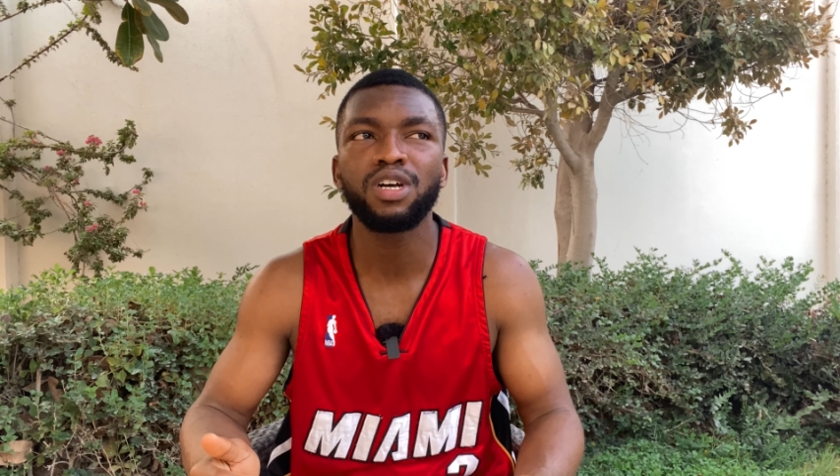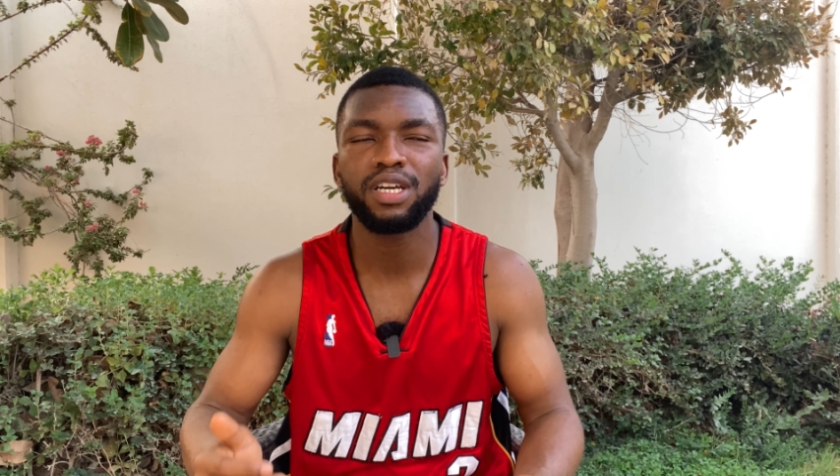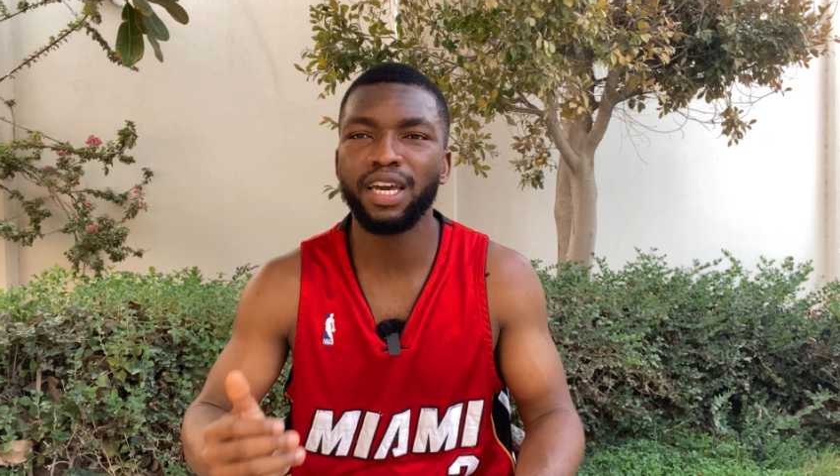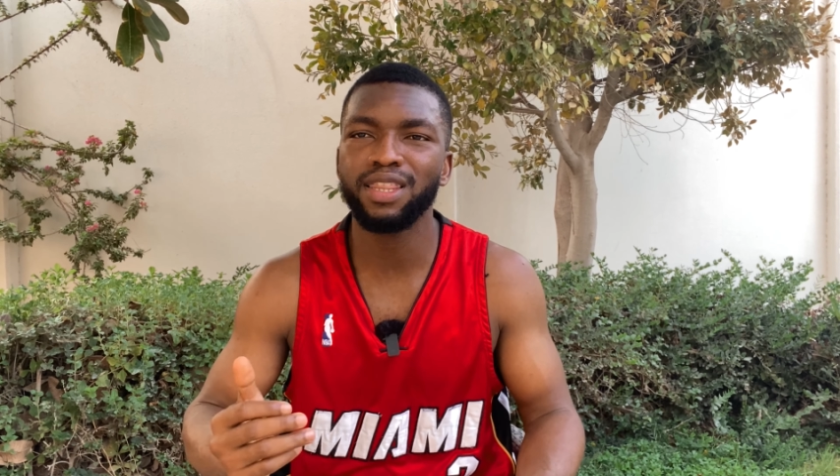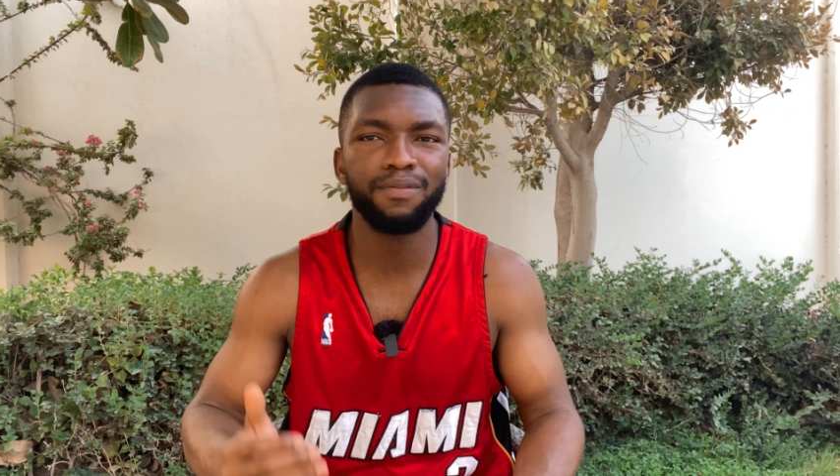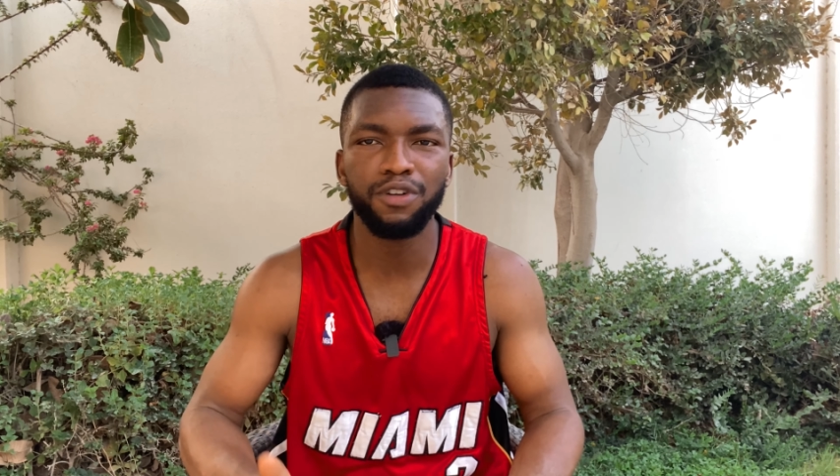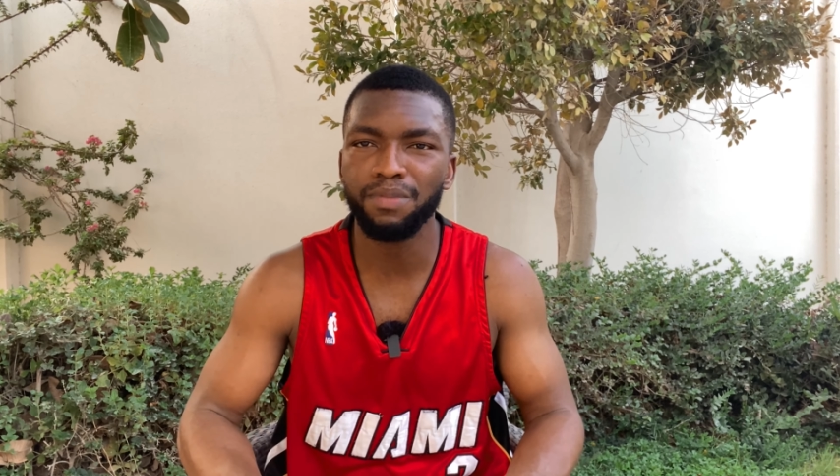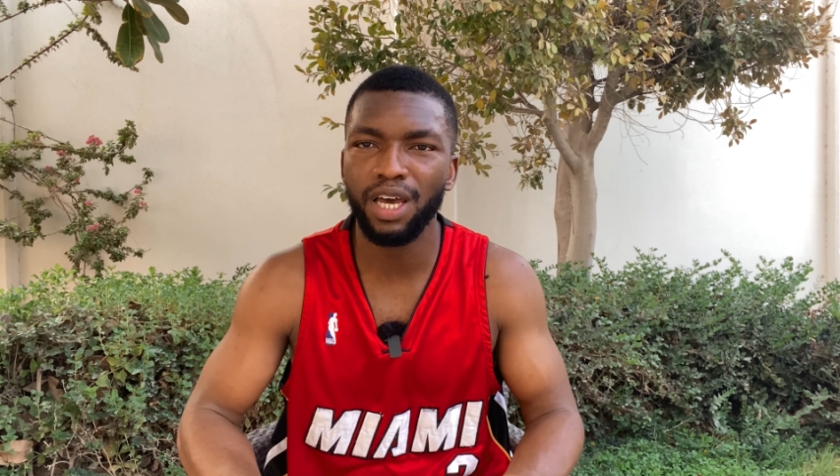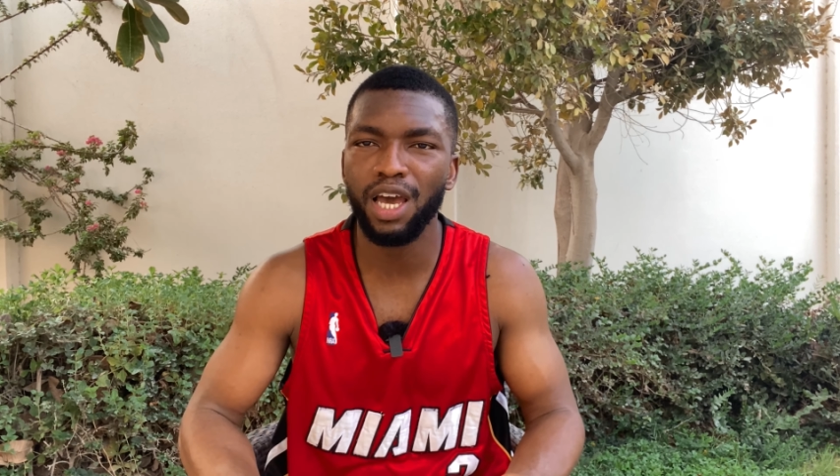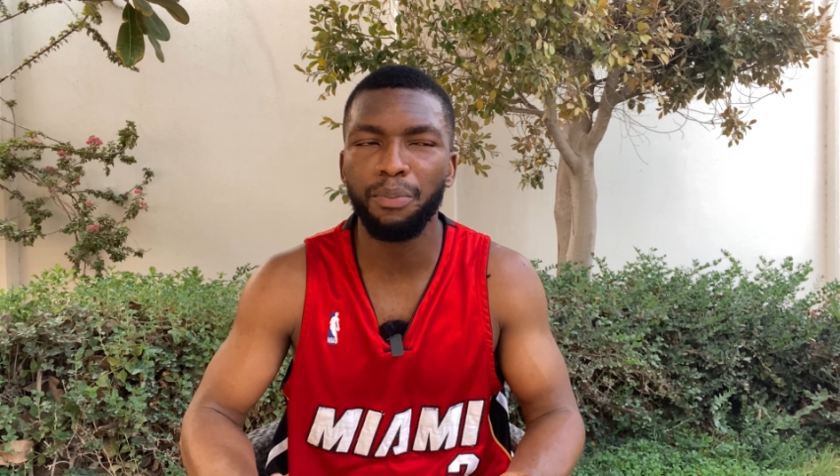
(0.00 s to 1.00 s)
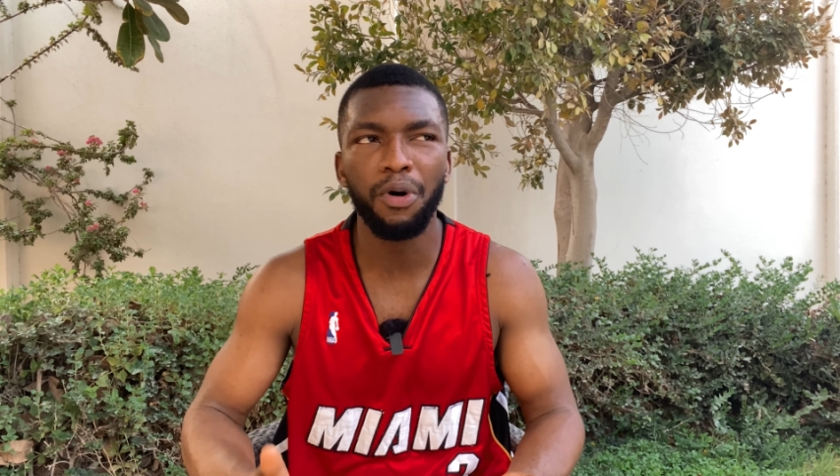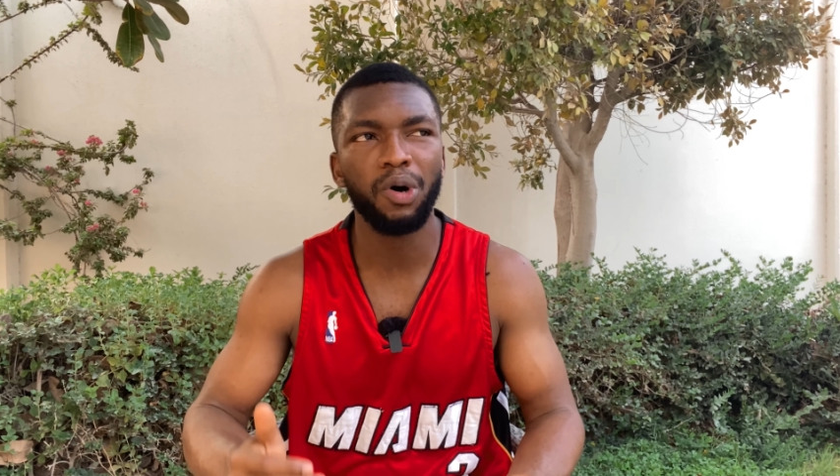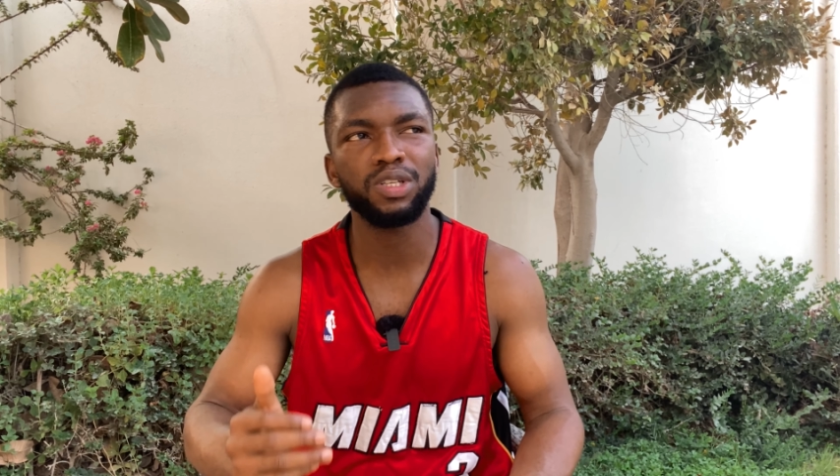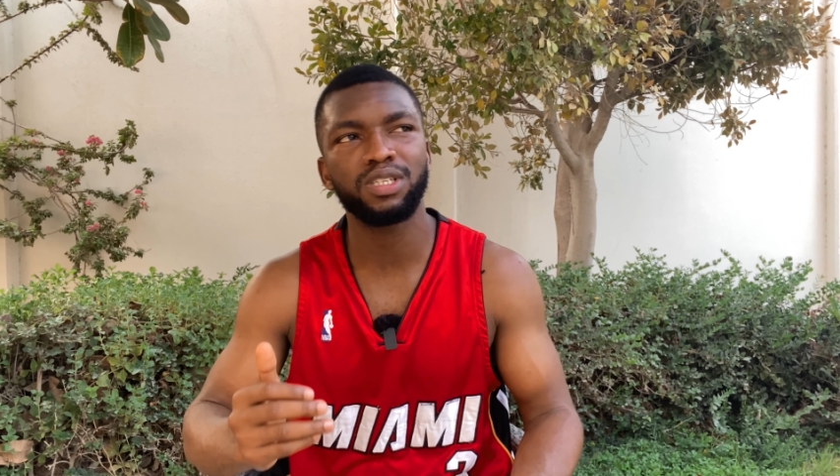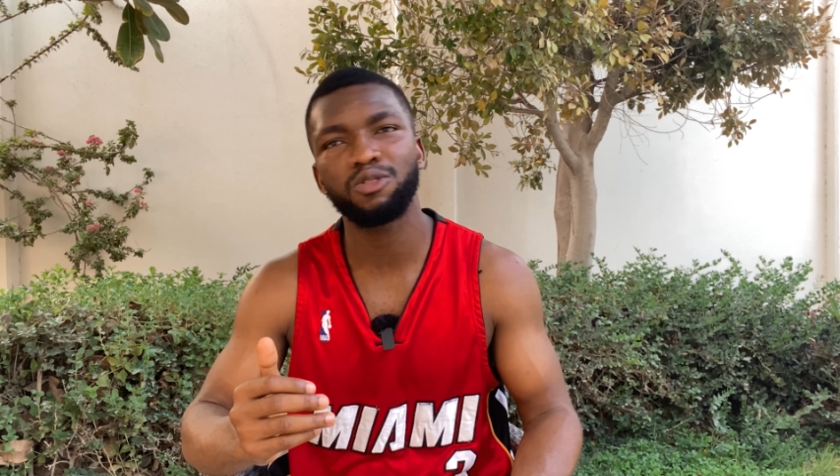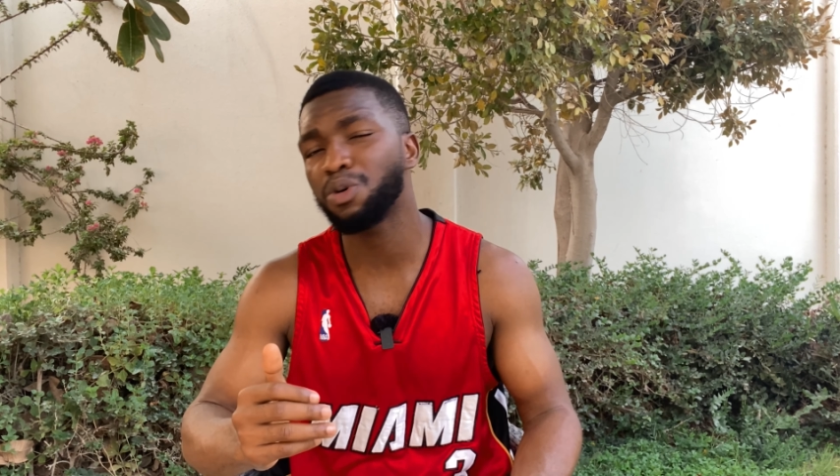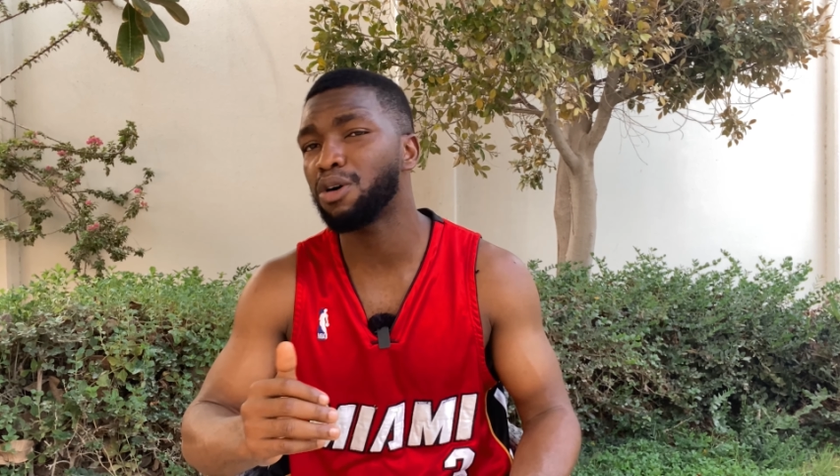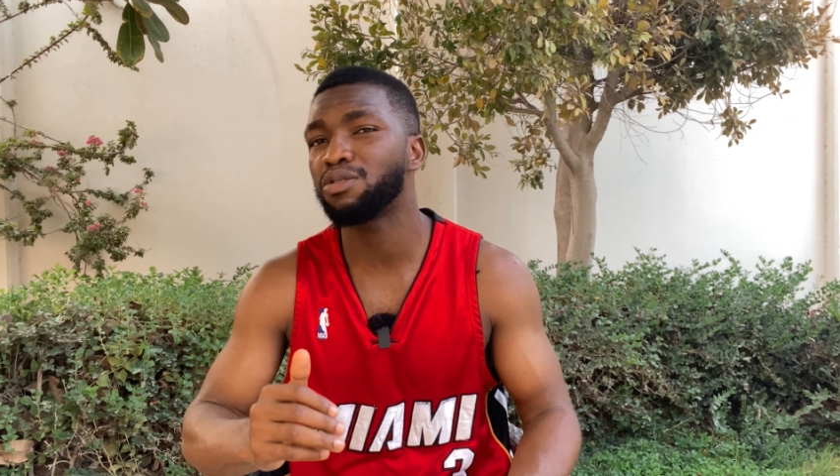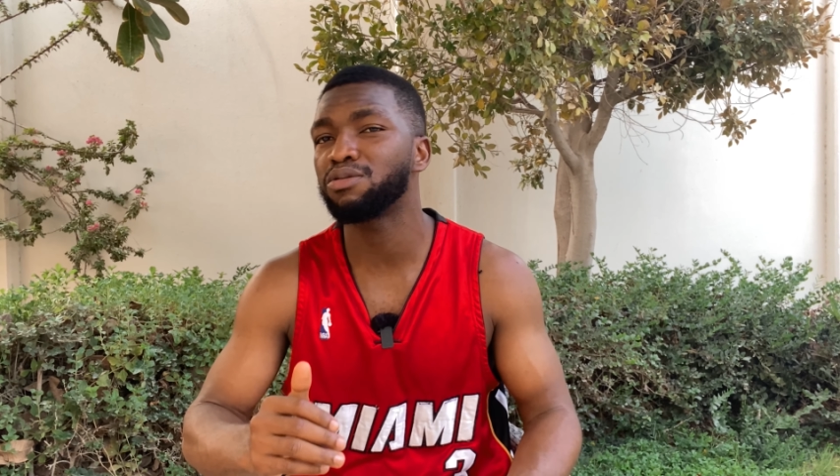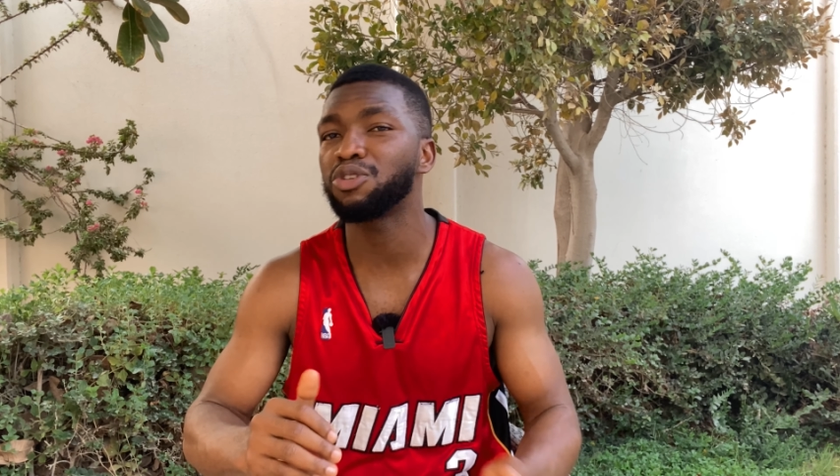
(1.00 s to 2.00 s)
get them from the airport?
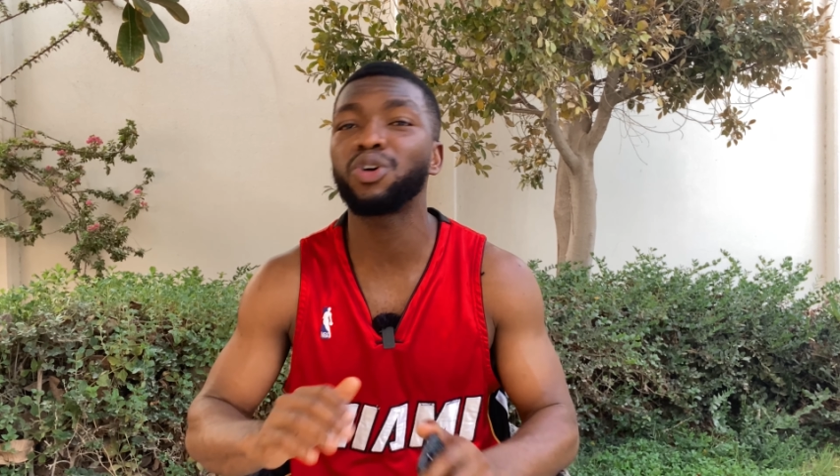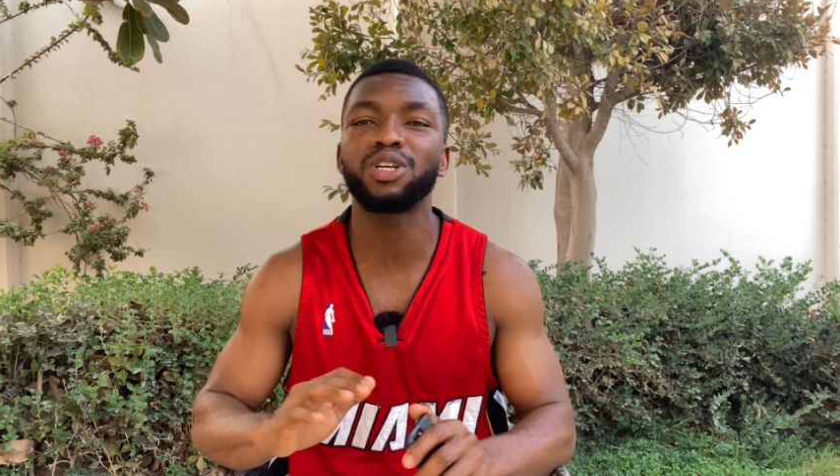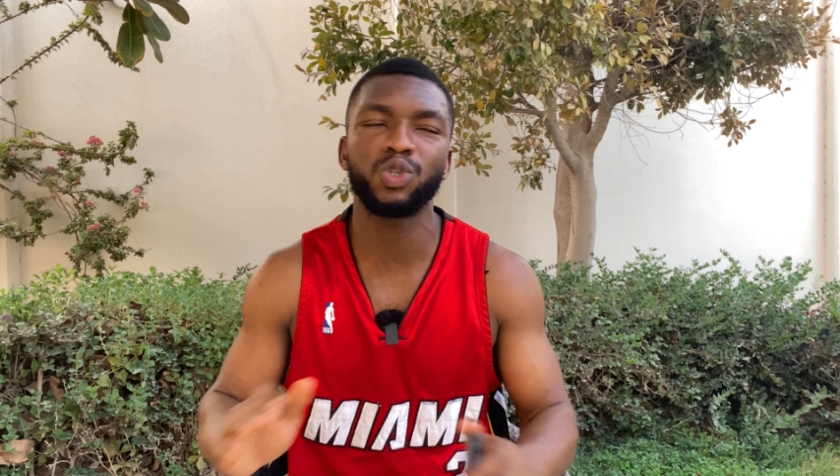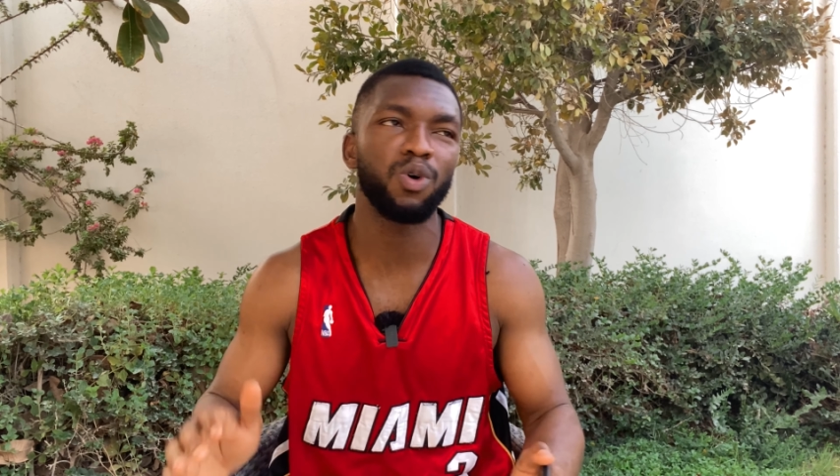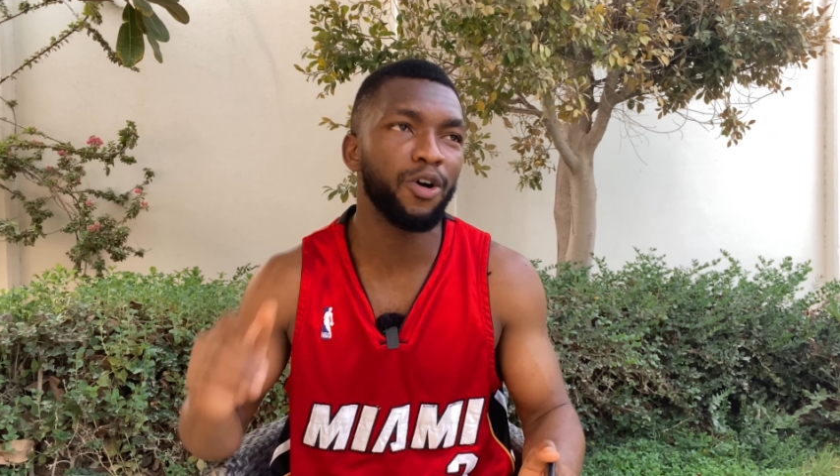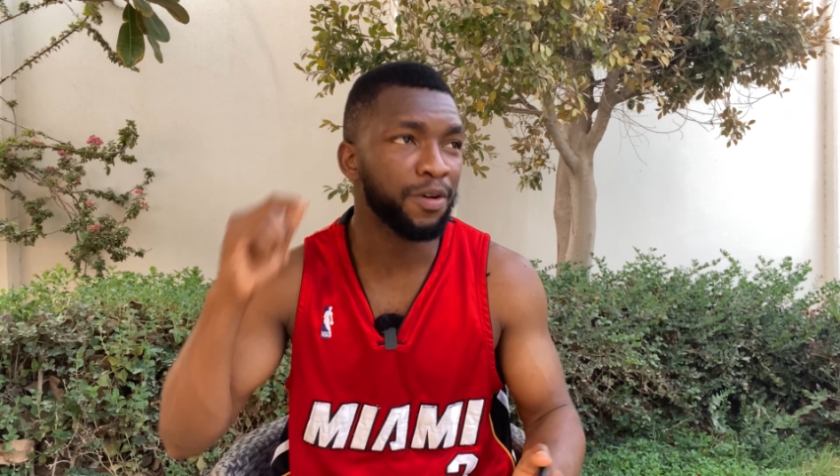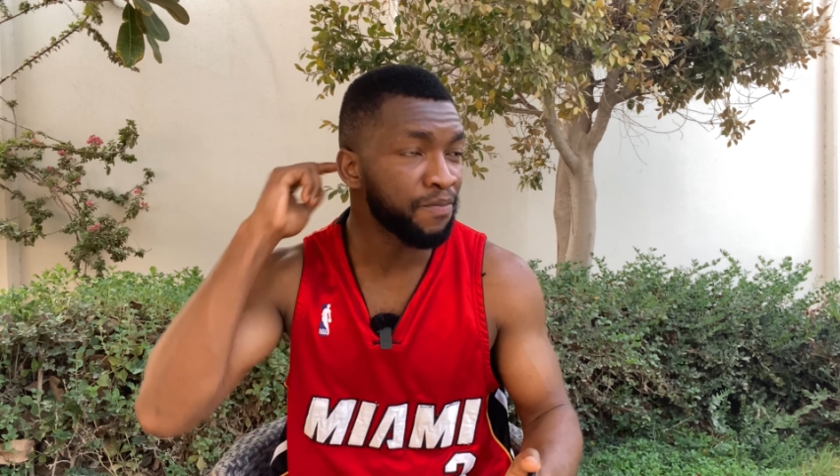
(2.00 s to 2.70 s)
Well, you don't need to worry.